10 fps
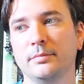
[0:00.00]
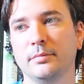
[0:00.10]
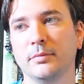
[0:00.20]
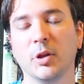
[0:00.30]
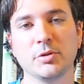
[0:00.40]

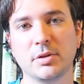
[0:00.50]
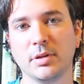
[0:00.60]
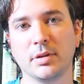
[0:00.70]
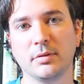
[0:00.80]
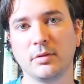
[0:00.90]
Those are
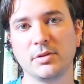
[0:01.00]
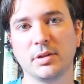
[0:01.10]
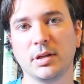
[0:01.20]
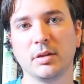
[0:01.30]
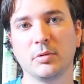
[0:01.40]

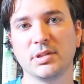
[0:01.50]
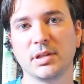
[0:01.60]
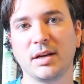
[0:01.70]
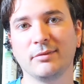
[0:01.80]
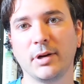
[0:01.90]
the other ones
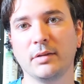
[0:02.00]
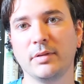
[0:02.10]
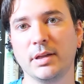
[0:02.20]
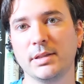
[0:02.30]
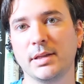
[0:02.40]
that I've read of
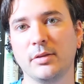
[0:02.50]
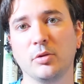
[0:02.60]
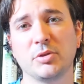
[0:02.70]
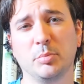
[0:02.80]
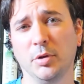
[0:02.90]
his, and
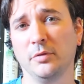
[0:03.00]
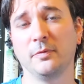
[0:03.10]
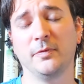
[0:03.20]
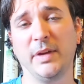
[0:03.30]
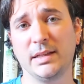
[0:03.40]
those are both
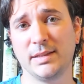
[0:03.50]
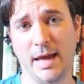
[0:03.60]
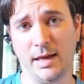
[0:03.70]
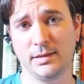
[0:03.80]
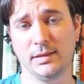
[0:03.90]

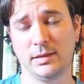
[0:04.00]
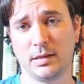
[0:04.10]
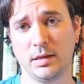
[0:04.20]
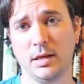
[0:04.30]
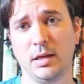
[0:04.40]
fantastic.